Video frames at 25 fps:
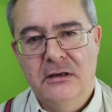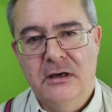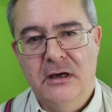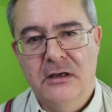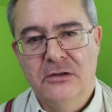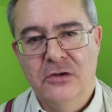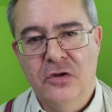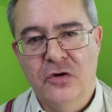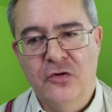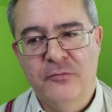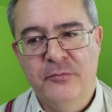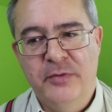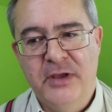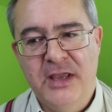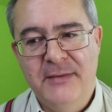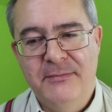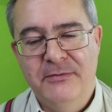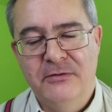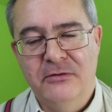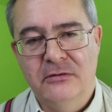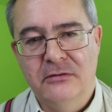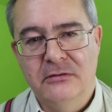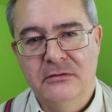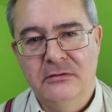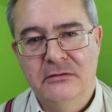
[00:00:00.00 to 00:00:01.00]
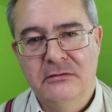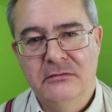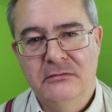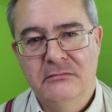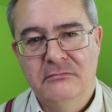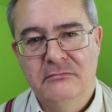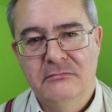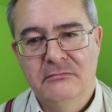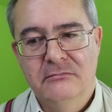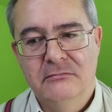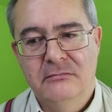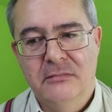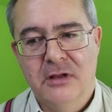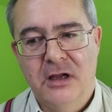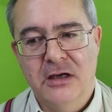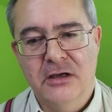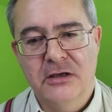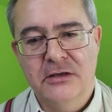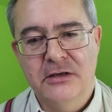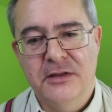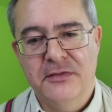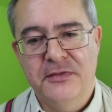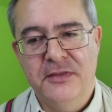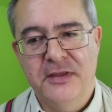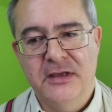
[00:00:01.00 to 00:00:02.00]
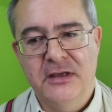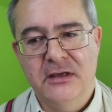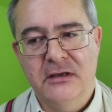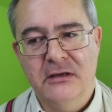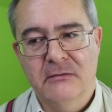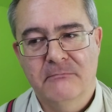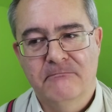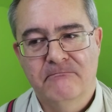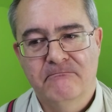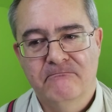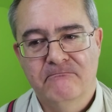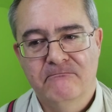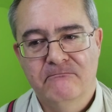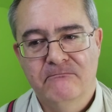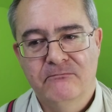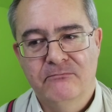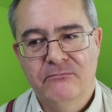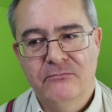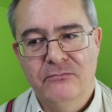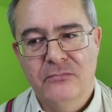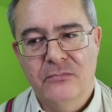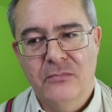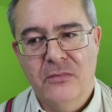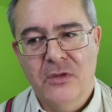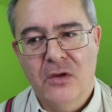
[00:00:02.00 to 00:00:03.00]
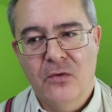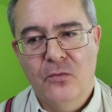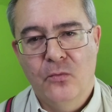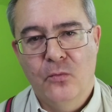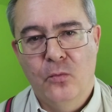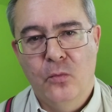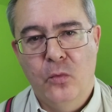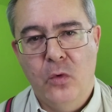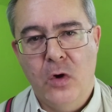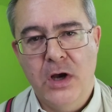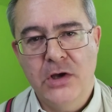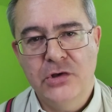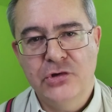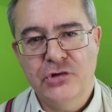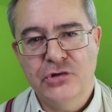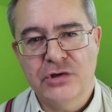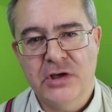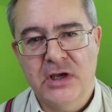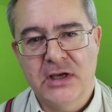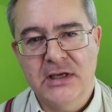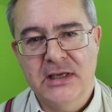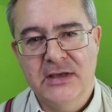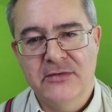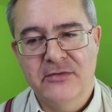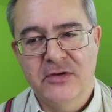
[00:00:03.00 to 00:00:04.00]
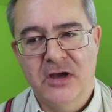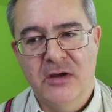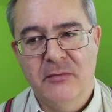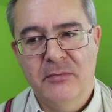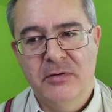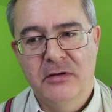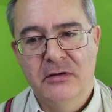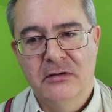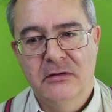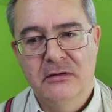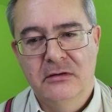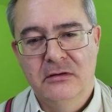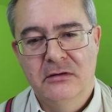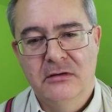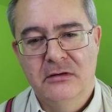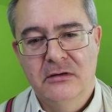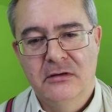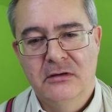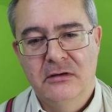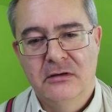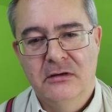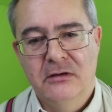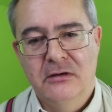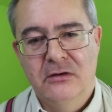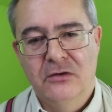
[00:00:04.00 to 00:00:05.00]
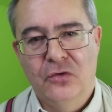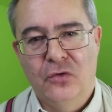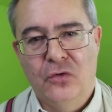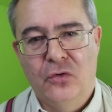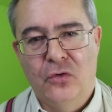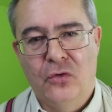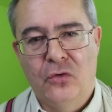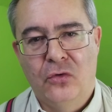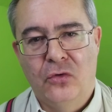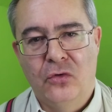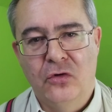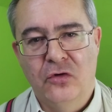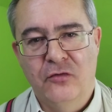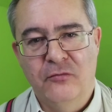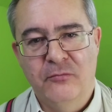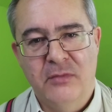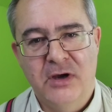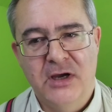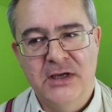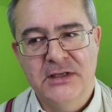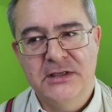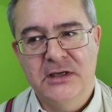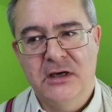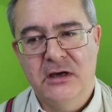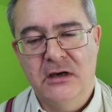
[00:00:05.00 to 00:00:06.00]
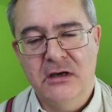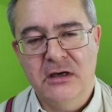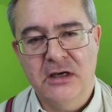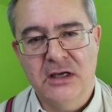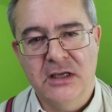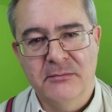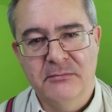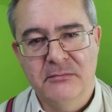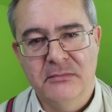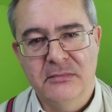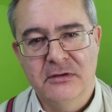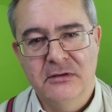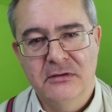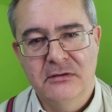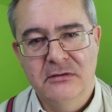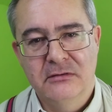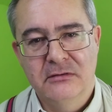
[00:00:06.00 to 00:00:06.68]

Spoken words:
a lot of people are going to think, why should I give up all of my time,